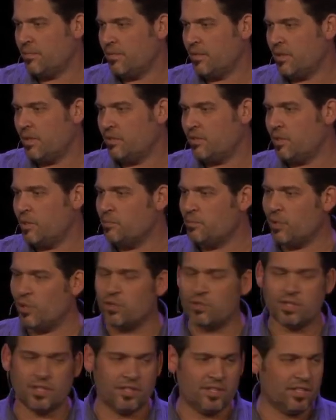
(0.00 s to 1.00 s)
You see,
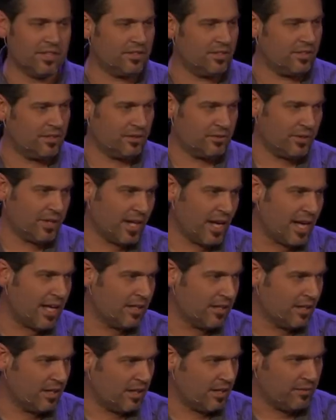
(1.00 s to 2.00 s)
brokenness is a
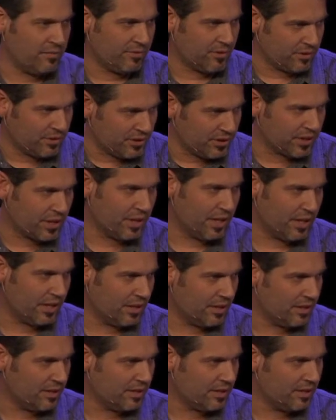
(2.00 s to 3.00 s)
reality for sure,
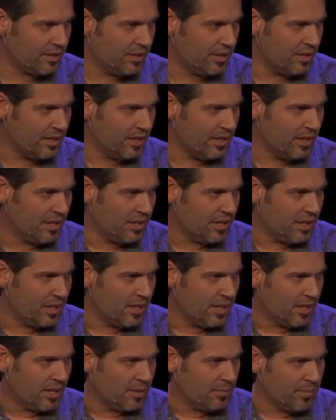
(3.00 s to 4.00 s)

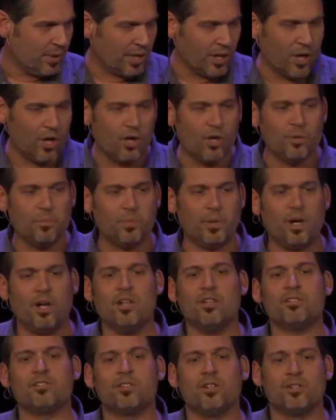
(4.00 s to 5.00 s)
but hope
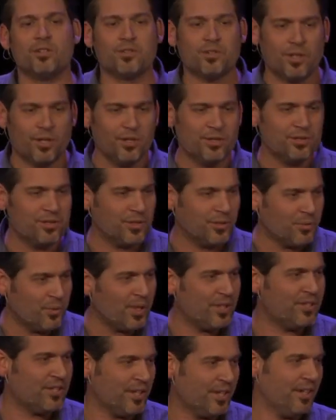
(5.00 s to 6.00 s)
also grows in
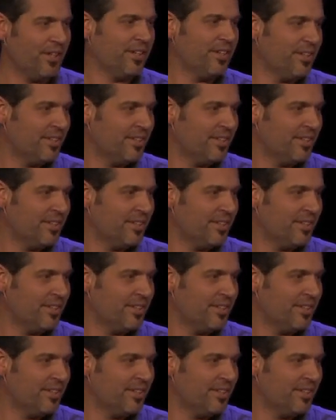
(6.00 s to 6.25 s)
winter.